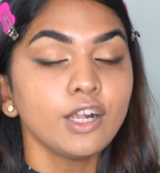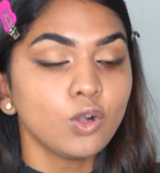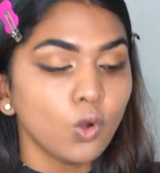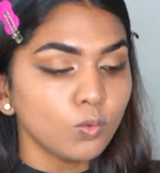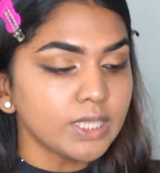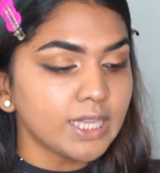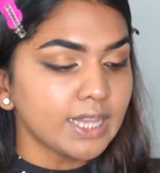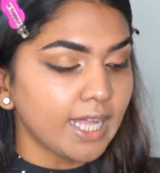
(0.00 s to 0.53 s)
Go
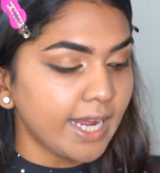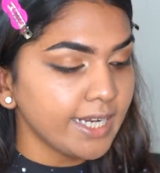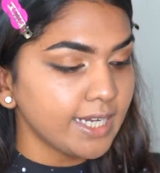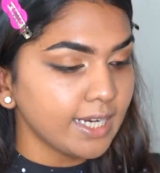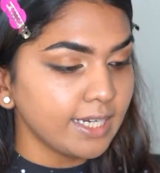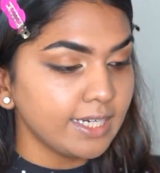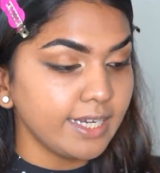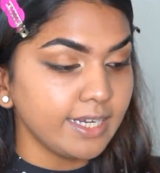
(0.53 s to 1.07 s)
with
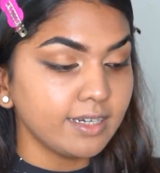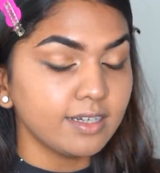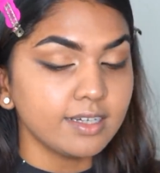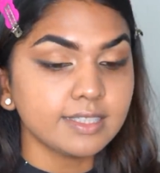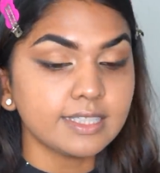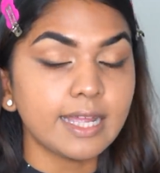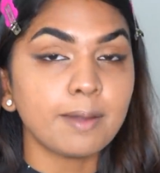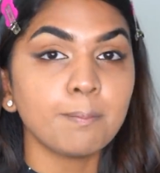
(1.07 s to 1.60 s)
light
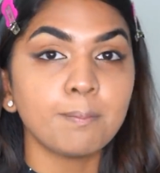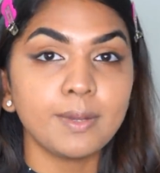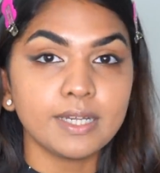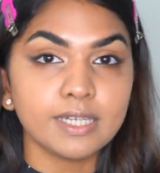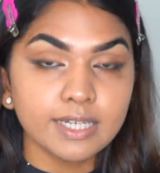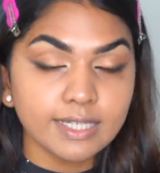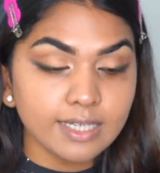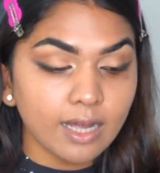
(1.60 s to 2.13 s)
layers and
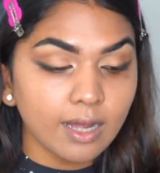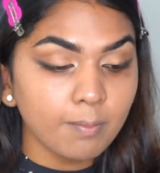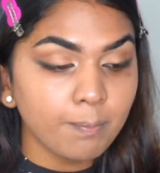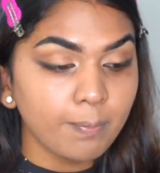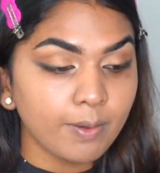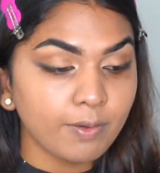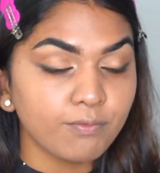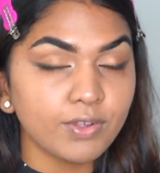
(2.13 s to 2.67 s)
build it
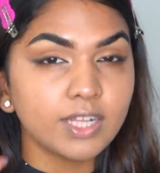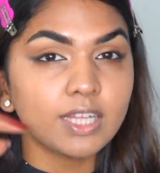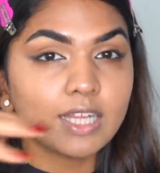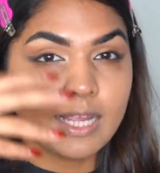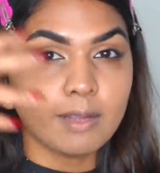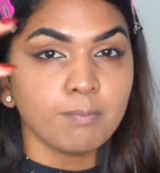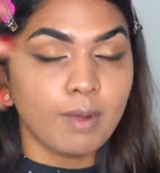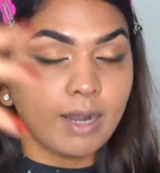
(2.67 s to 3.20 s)
up with
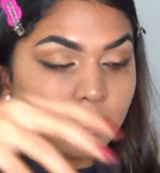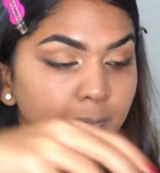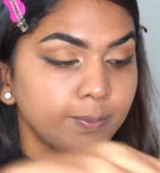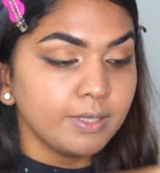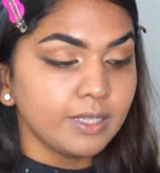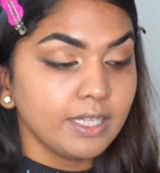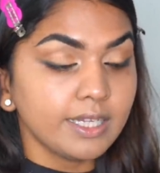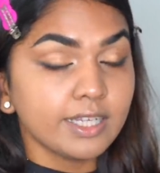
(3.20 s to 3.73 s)
like
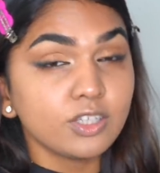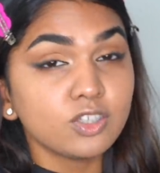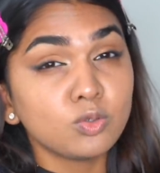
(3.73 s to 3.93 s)
multiple things.